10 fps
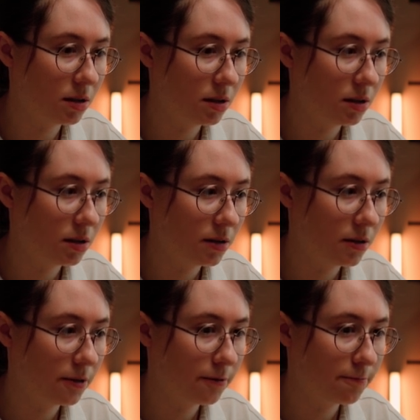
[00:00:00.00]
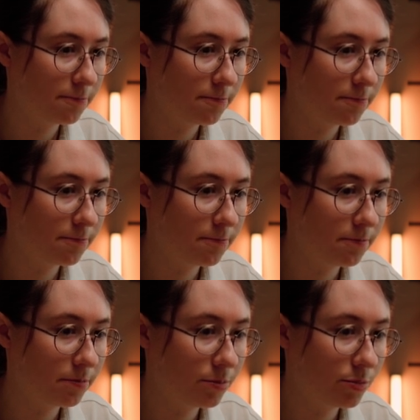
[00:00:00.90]

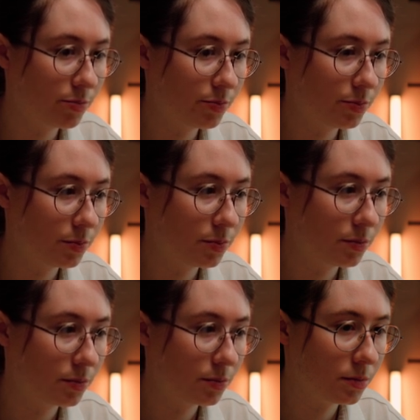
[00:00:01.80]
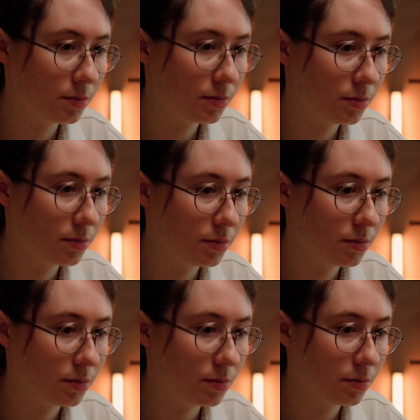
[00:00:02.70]

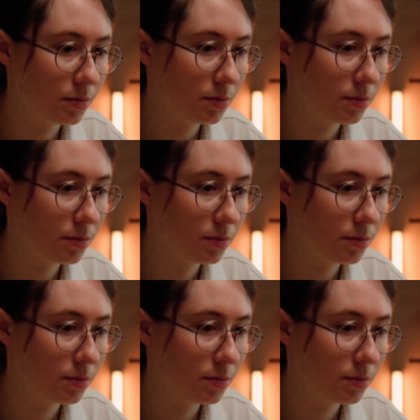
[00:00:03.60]
[no speech]